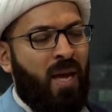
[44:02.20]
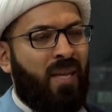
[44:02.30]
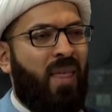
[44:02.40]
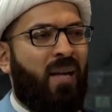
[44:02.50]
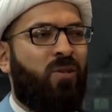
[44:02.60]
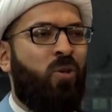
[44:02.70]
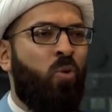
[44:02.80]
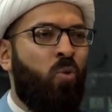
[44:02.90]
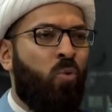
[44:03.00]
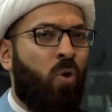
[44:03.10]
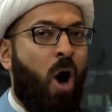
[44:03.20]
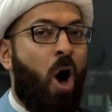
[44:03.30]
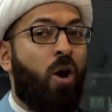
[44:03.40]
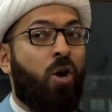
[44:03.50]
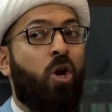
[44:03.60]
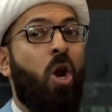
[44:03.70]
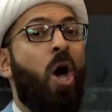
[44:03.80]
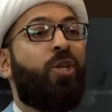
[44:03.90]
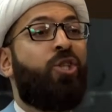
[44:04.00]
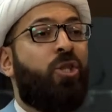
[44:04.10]
that you
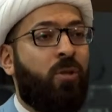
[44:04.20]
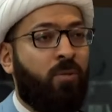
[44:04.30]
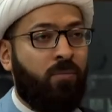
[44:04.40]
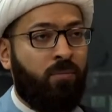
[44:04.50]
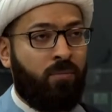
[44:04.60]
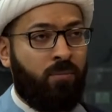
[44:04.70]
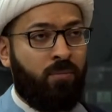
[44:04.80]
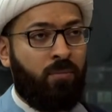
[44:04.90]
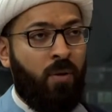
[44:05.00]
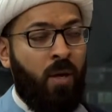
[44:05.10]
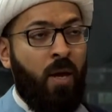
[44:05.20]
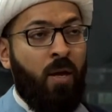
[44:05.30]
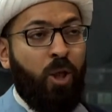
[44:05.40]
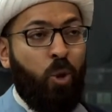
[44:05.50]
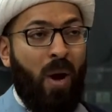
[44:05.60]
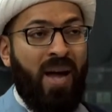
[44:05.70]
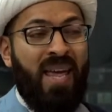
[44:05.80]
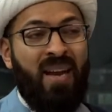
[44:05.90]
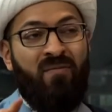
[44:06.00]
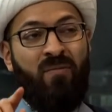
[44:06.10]
rushed to an
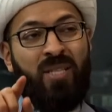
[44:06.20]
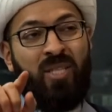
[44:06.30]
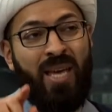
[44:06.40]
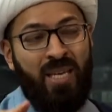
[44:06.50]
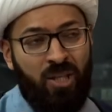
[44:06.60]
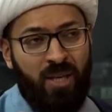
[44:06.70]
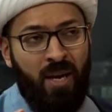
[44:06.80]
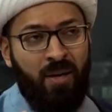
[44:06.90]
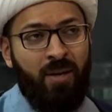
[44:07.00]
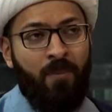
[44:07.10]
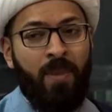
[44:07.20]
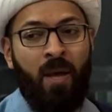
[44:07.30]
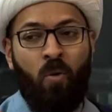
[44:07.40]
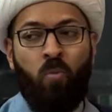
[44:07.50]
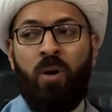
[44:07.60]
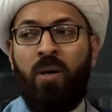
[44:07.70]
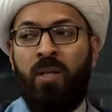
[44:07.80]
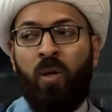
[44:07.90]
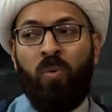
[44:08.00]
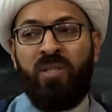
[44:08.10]
invitation where
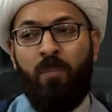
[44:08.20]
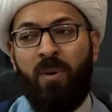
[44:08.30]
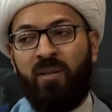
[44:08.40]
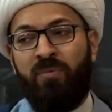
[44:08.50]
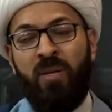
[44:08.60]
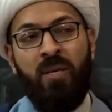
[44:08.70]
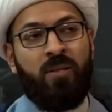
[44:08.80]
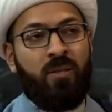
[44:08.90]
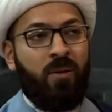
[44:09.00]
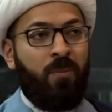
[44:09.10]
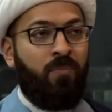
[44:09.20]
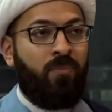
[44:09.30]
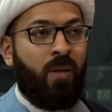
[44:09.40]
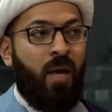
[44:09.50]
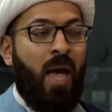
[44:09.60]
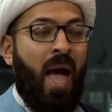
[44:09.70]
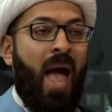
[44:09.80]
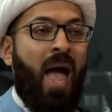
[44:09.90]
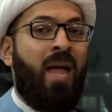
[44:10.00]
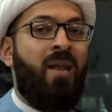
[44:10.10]
there was a big feast
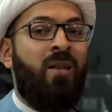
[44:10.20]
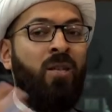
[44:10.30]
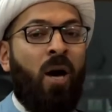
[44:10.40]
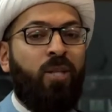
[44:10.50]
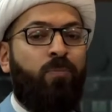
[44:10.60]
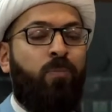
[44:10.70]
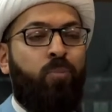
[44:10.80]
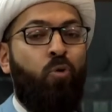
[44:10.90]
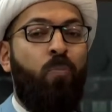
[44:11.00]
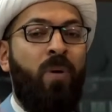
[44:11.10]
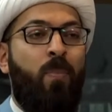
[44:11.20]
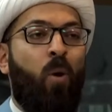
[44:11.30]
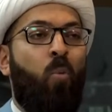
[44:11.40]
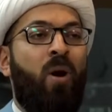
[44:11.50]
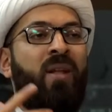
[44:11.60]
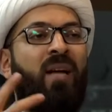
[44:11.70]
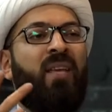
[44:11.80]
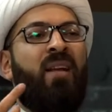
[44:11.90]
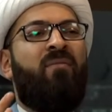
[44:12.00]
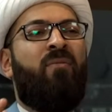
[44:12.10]
and not poor people were not
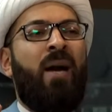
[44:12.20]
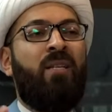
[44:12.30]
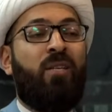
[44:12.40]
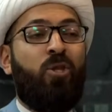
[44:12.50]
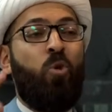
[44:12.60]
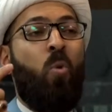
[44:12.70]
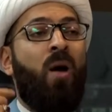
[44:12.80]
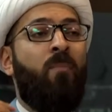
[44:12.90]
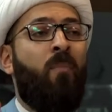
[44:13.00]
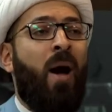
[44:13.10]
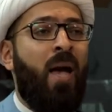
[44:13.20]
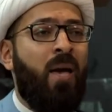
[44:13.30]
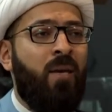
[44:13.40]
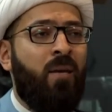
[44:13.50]
invited. You are my